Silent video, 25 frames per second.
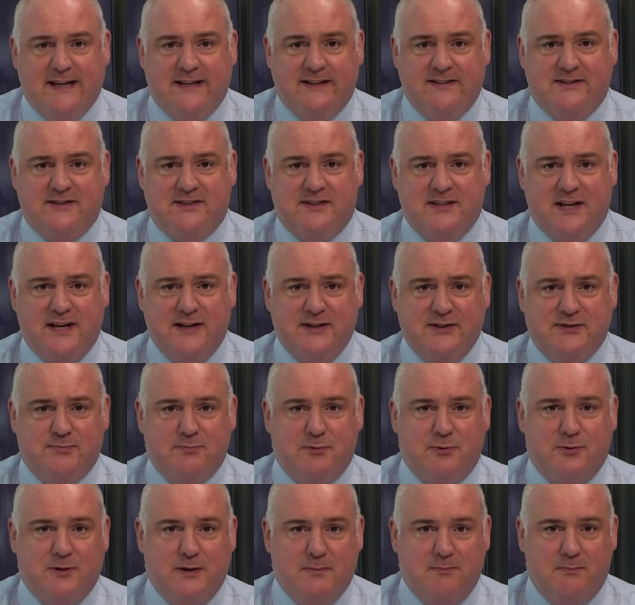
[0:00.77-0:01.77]
In today's
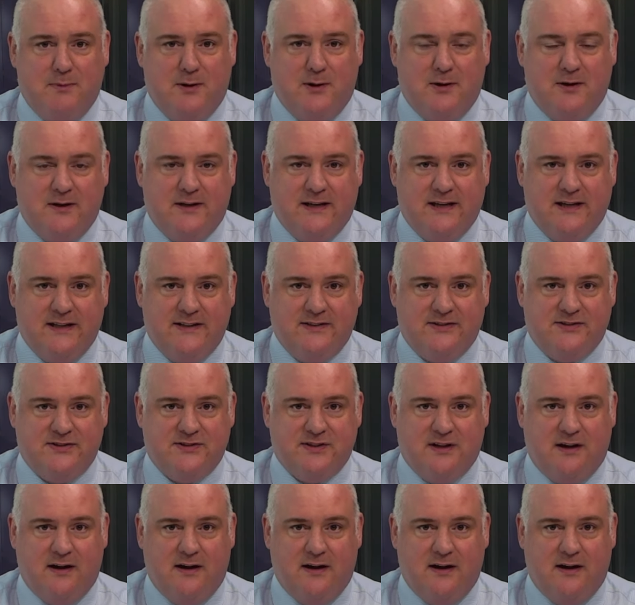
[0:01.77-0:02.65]
morning markets,